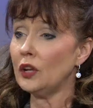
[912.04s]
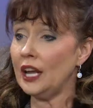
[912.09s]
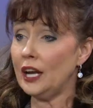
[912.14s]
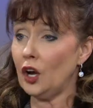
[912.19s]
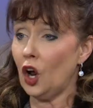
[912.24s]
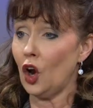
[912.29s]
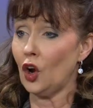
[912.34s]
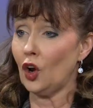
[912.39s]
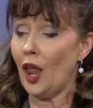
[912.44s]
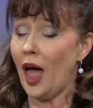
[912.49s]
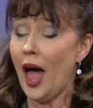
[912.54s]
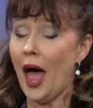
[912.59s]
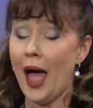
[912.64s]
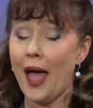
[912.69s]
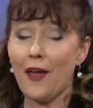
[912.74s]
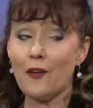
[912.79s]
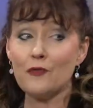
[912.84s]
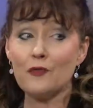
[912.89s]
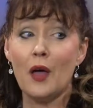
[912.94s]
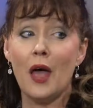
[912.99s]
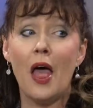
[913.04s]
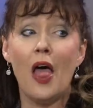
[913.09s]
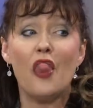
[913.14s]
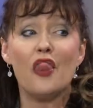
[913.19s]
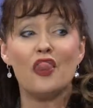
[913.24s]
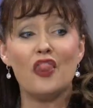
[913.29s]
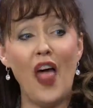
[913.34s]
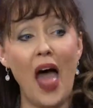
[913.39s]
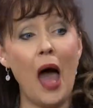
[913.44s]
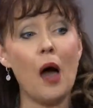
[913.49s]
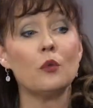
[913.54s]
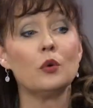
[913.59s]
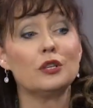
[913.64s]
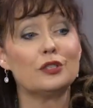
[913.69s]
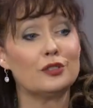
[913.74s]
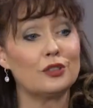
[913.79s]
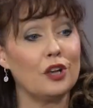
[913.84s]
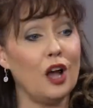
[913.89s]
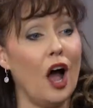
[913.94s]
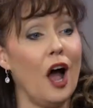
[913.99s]
in our life, that
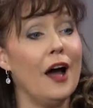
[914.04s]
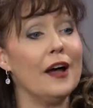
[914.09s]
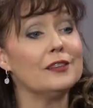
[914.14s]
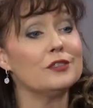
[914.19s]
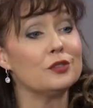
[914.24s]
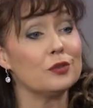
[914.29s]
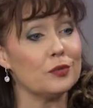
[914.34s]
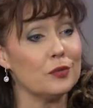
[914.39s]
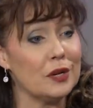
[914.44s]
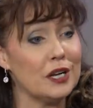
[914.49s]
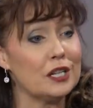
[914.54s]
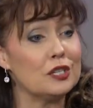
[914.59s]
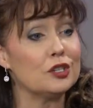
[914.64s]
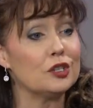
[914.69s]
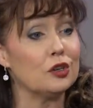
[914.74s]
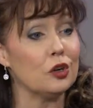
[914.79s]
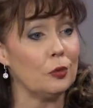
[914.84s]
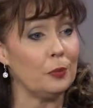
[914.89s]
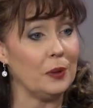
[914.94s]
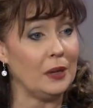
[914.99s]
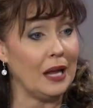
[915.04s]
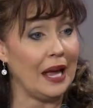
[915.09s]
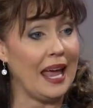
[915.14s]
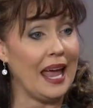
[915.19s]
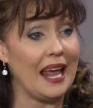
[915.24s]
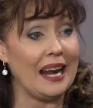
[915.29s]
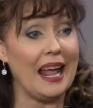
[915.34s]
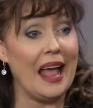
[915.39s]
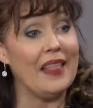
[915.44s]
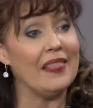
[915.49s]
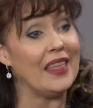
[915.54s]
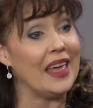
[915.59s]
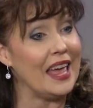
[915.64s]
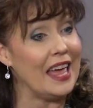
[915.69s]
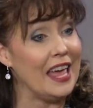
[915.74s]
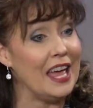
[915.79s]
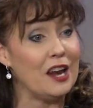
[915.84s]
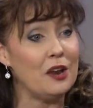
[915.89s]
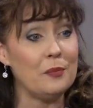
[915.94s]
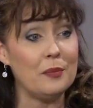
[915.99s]
was God's original plan, and the
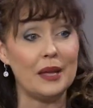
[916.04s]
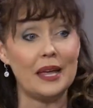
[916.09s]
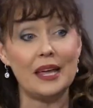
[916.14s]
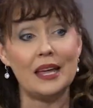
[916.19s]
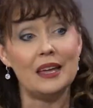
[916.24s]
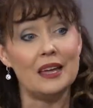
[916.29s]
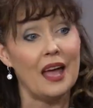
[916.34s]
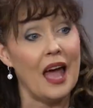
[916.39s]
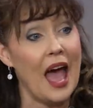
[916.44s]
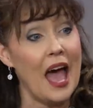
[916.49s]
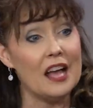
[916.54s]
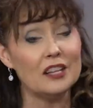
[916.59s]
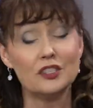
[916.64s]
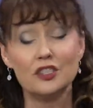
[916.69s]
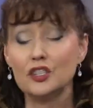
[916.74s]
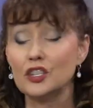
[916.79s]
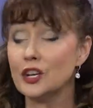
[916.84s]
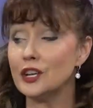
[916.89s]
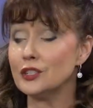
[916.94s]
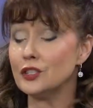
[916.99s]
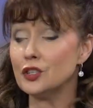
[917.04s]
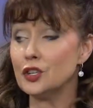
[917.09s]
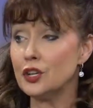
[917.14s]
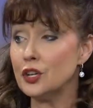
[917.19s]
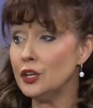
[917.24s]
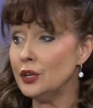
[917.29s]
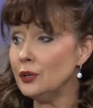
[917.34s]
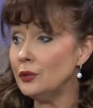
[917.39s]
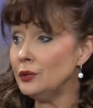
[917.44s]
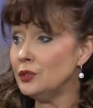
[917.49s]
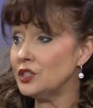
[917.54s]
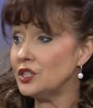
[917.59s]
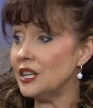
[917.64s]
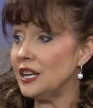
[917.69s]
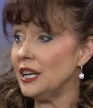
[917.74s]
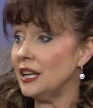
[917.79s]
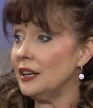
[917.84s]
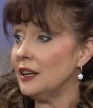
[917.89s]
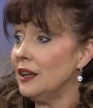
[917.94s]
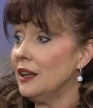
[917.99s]
enemy has just used
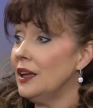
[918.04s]
it